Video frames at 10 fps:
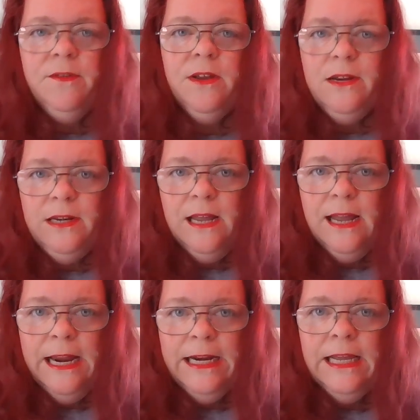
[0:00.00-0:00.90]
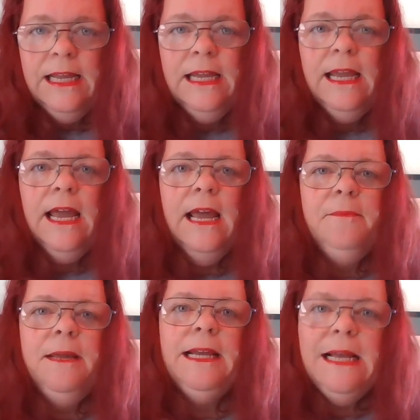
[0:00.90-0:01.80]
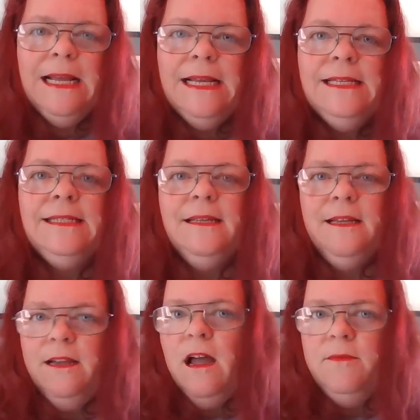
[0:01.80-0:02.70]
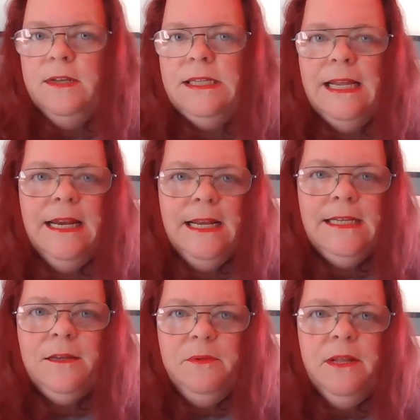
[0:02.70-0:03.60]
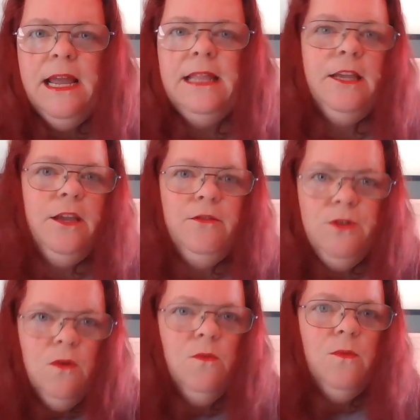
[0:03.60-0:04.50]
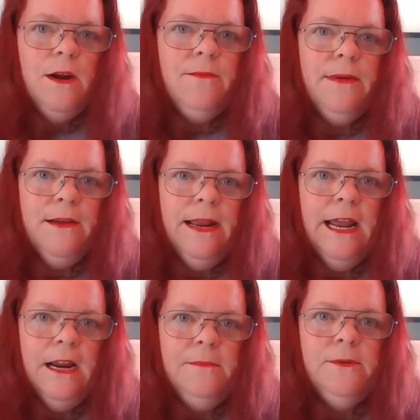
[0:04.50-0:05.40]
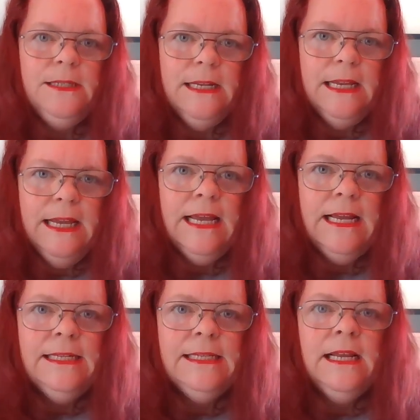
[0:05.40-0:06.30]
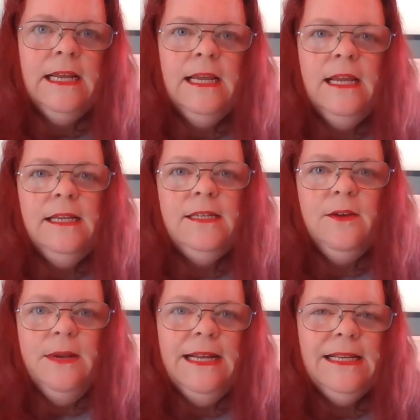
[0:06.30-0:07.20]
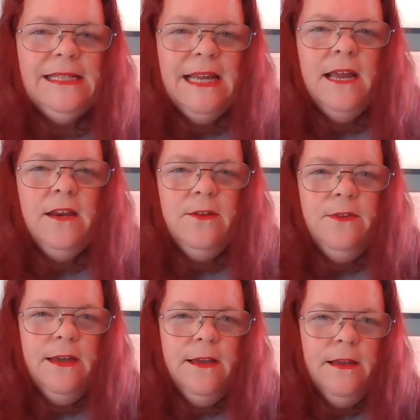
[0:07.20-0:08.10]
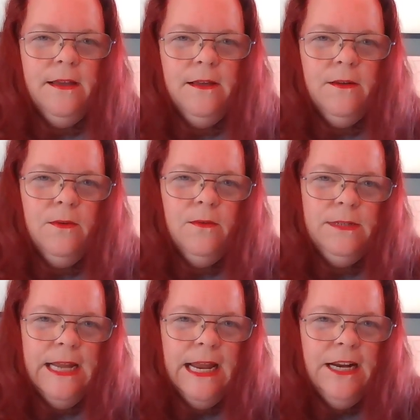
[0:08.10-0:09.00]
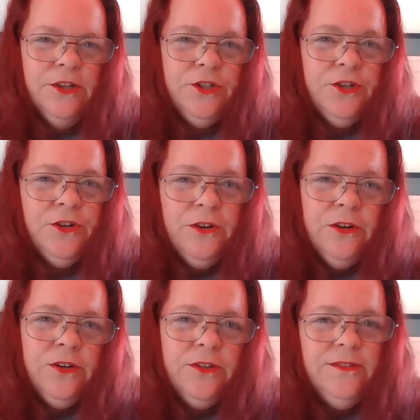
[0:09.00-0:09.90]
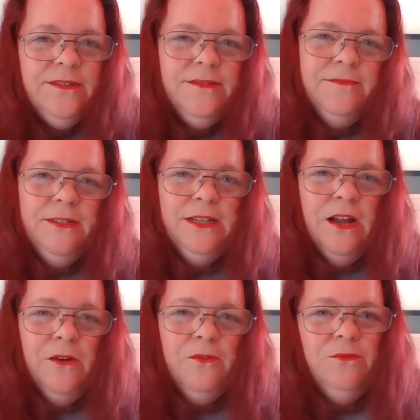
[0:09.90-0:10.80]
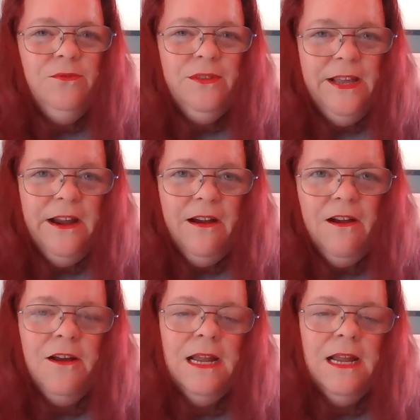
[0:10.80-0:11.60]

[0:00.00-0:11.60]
online. And because, obviously, it is a plant that you don't want around animals and kids. So it is kind of a danger zone there.